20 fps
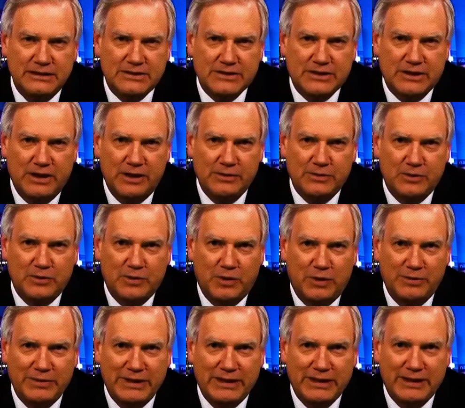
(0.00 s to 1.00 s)
This global
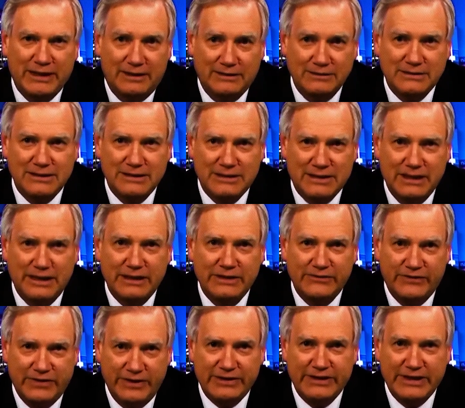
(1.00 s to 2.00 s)
warming cult is getting
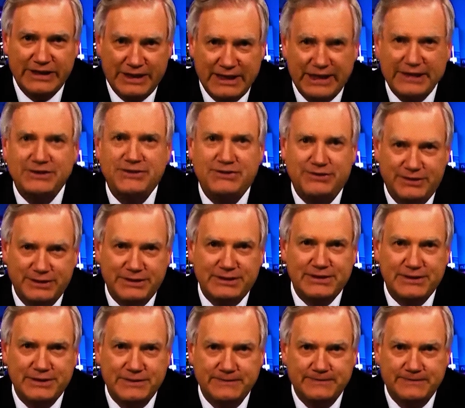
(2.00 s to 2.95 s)
very dangerous.